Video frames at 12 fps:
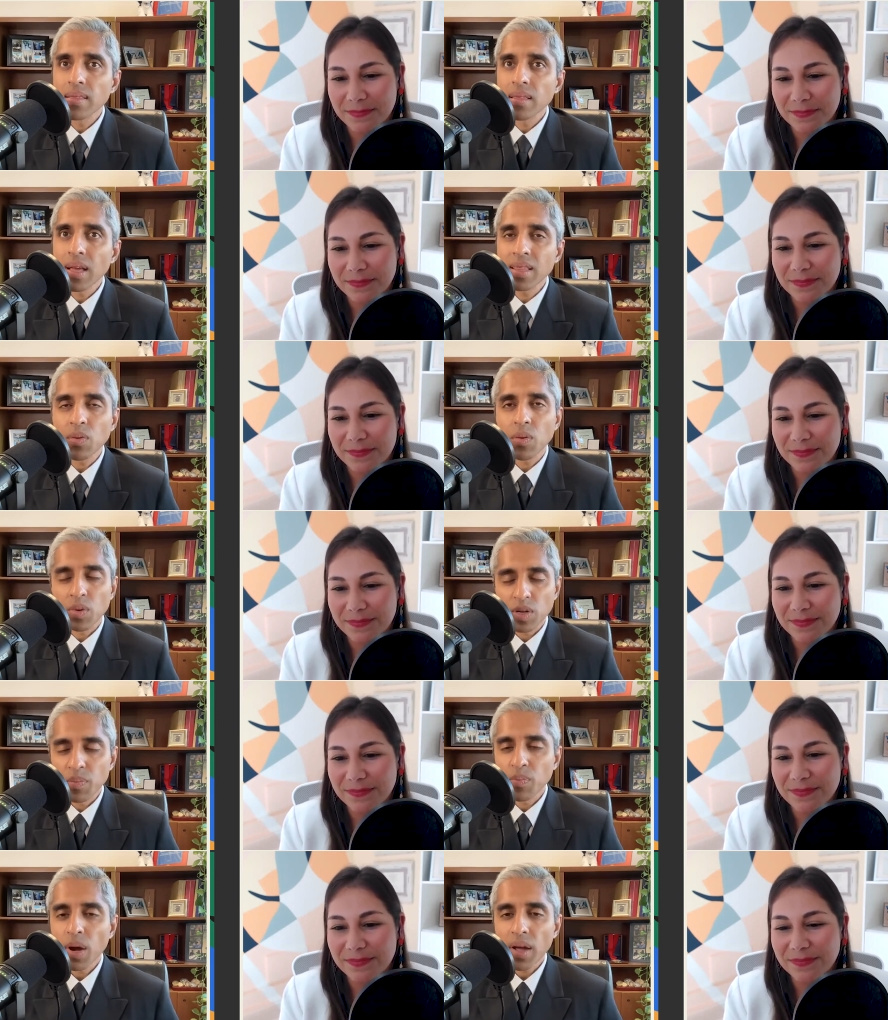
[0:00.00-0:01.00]
Speaker 1: I think when we're
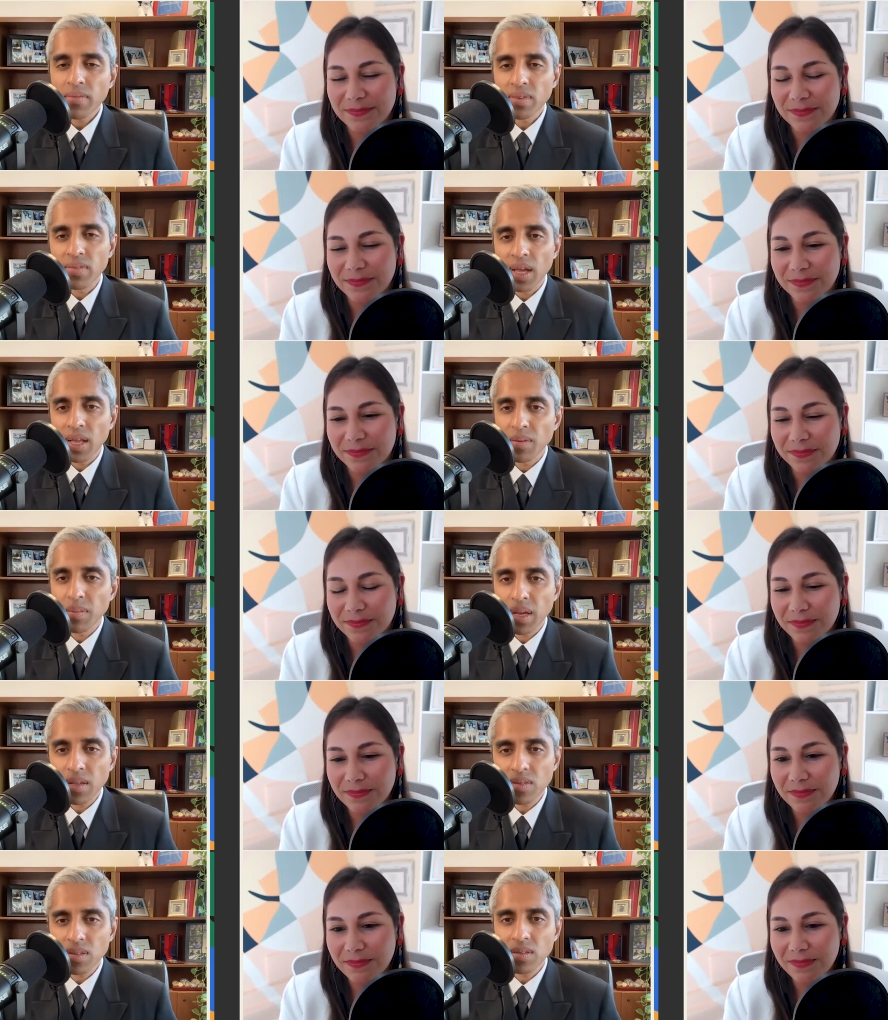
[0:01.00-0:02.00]
mm-hmm. deprived of that, it
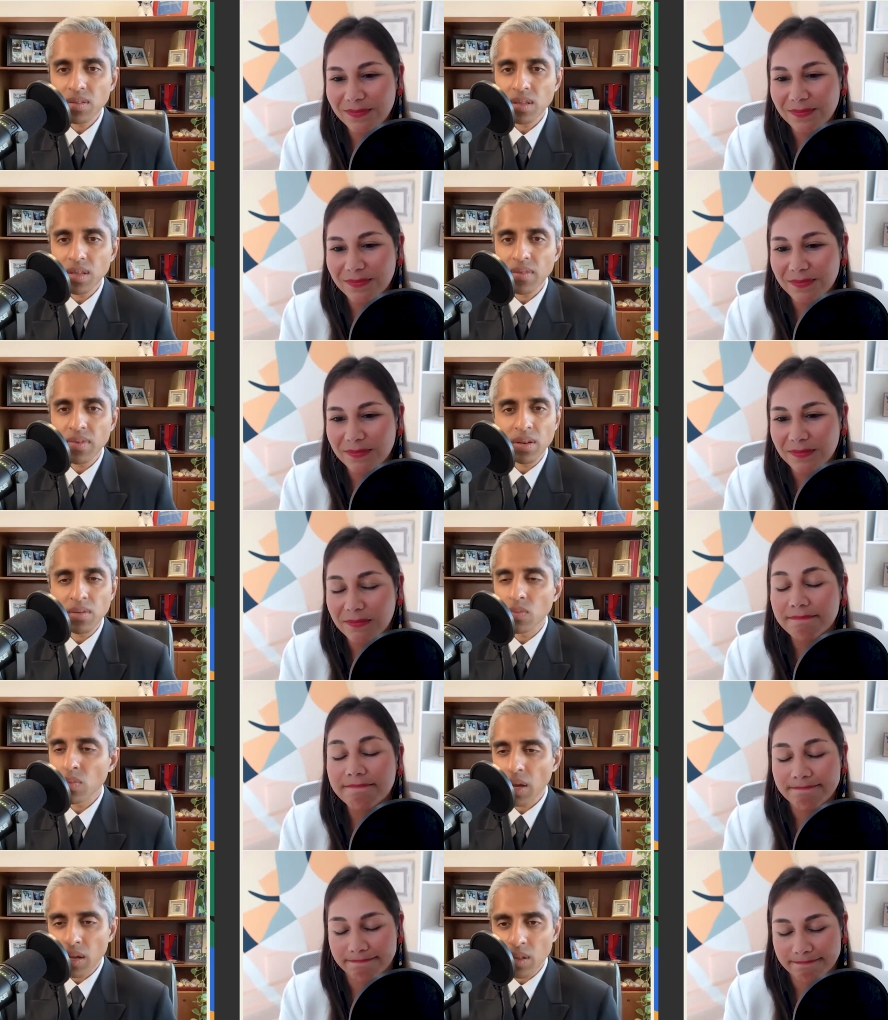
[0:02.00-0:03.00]
makes
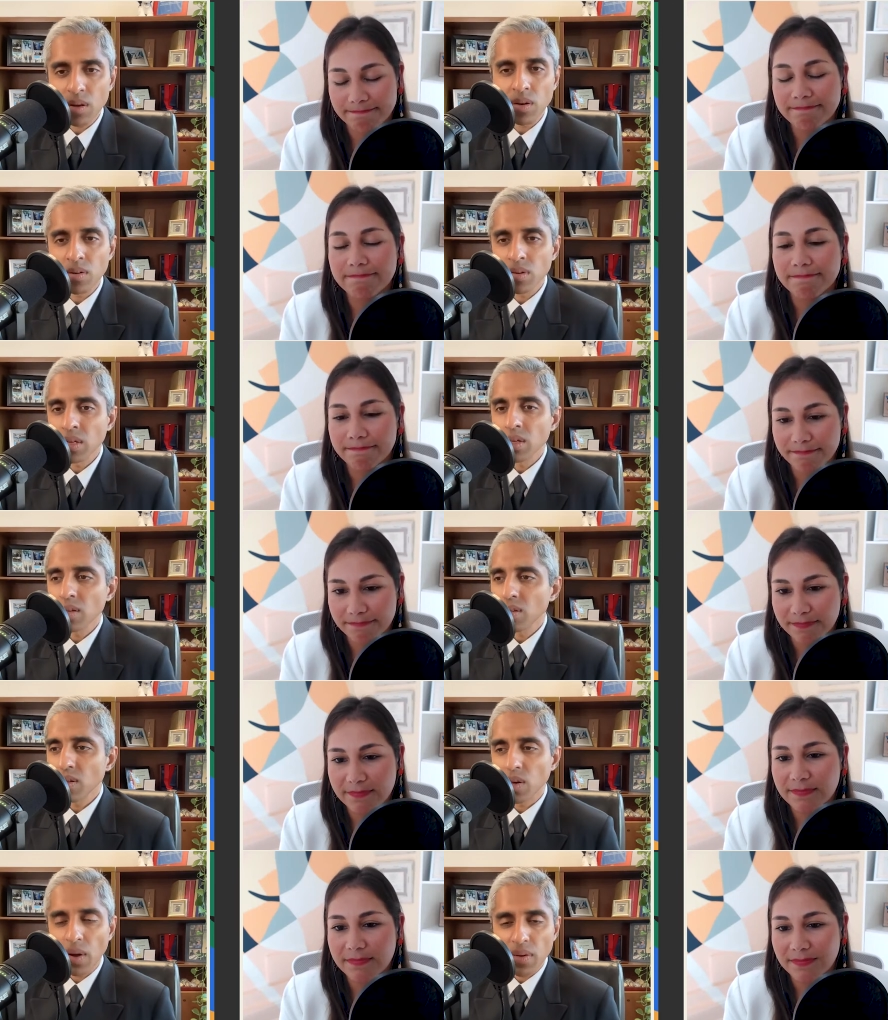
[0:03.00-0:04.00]
even regular,
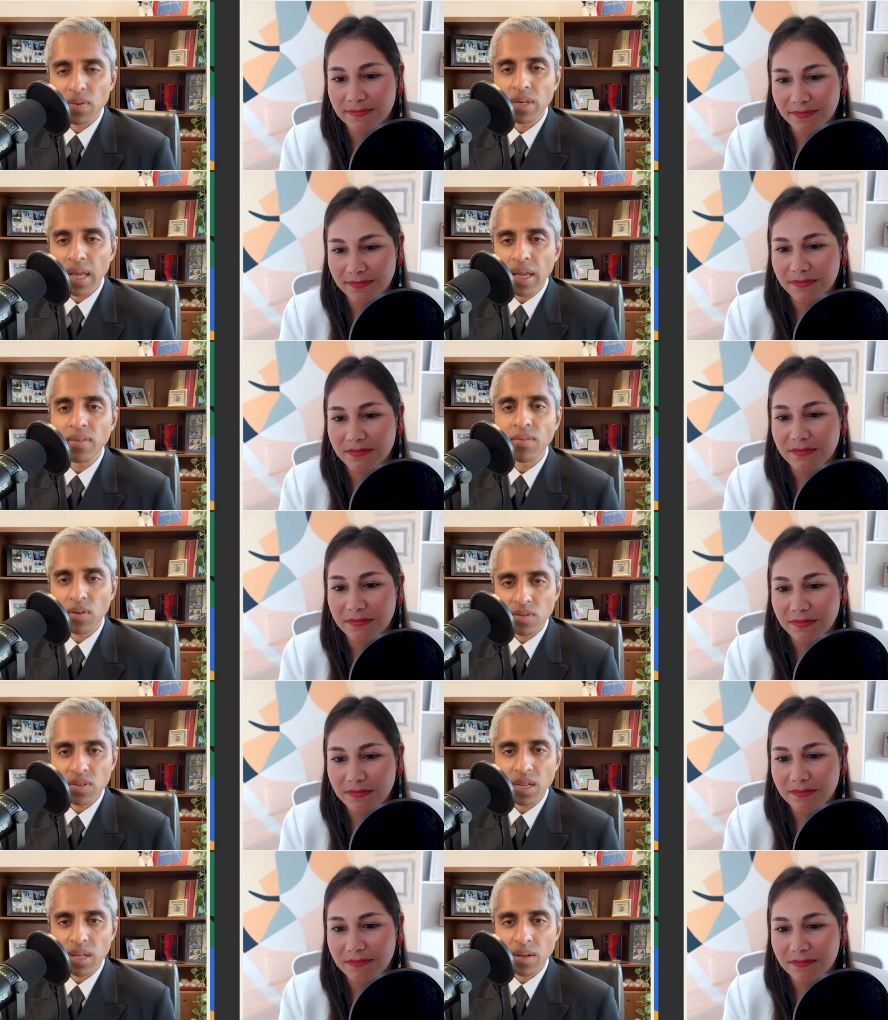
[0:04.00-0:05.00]
you know, everyday
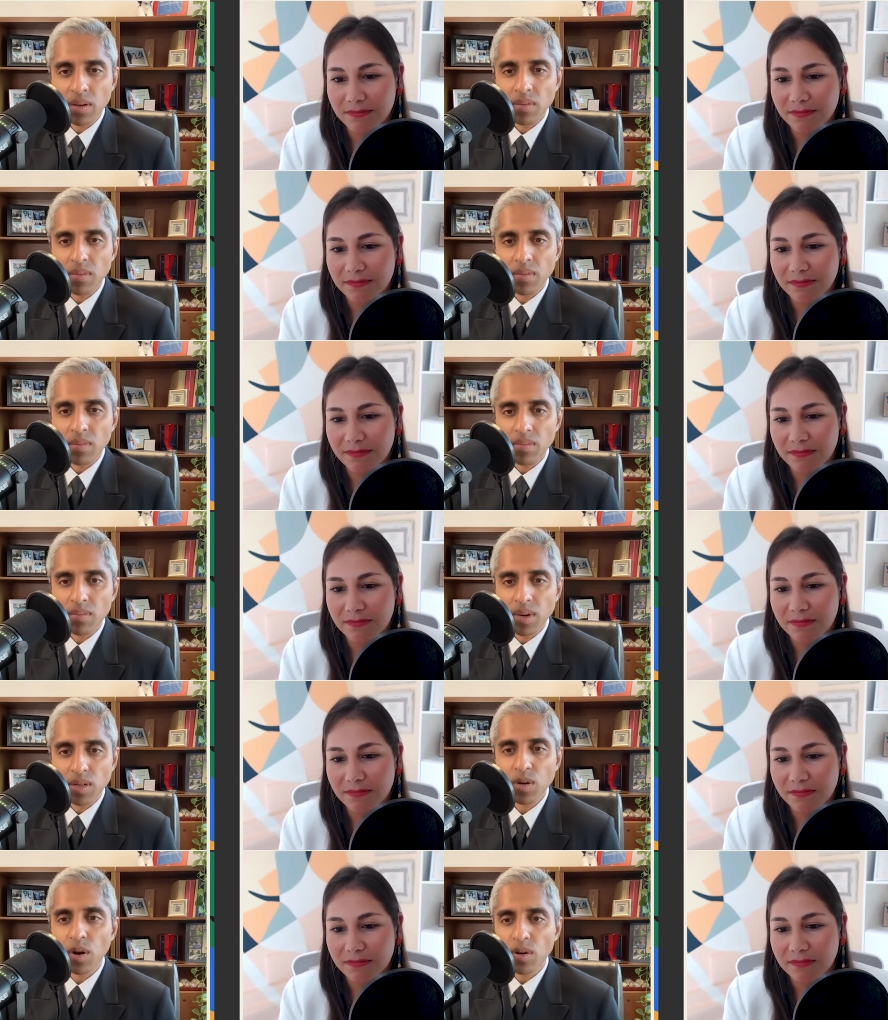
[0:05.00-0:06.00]
adversity
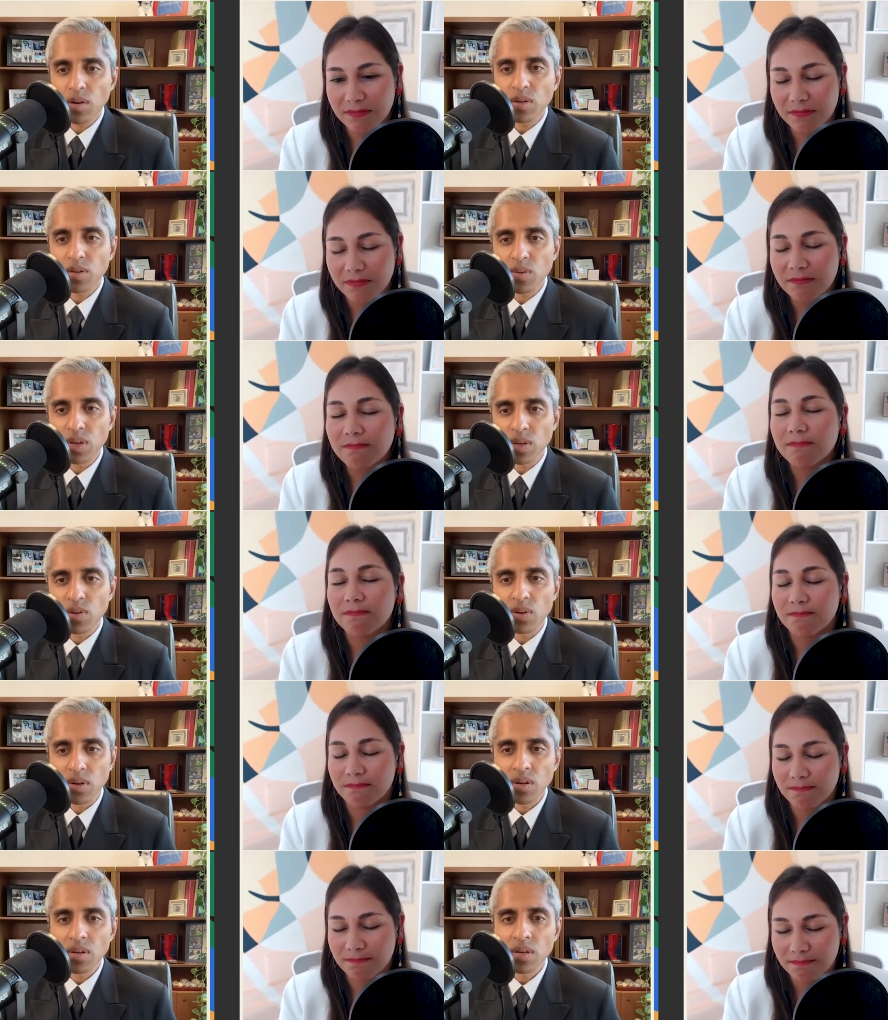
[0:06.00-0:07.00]
much harder to
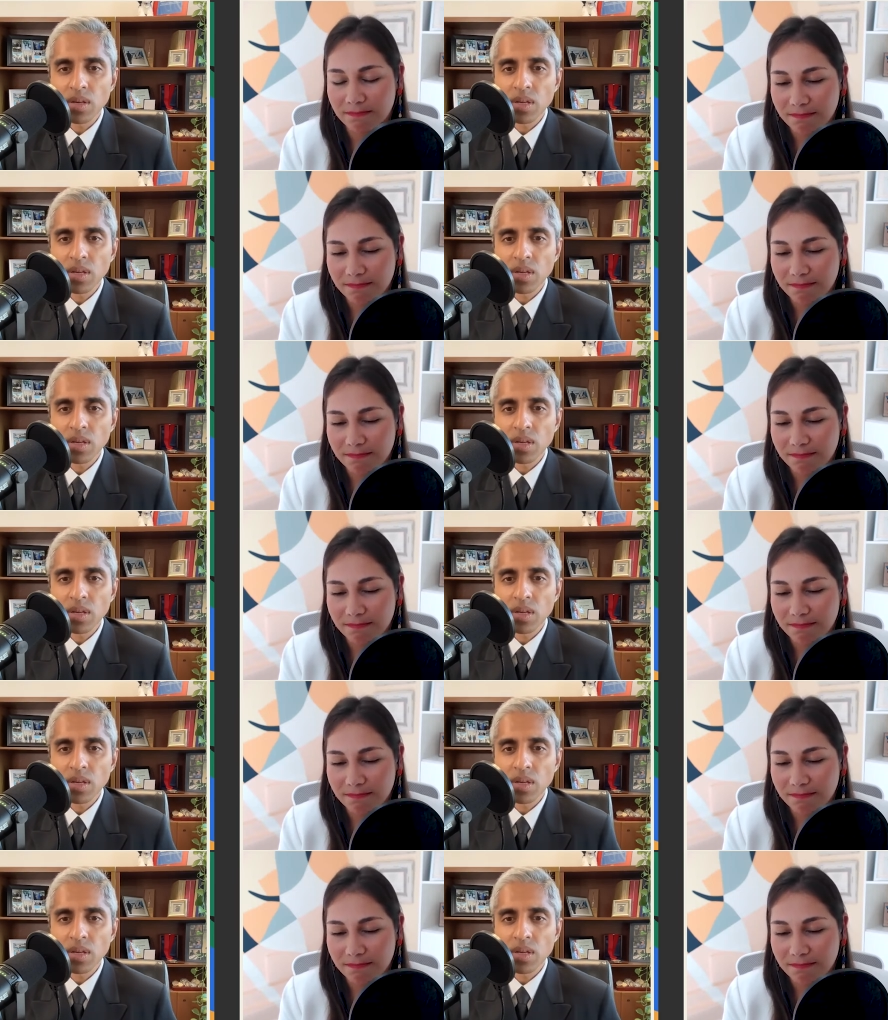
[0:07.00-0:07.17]
endure.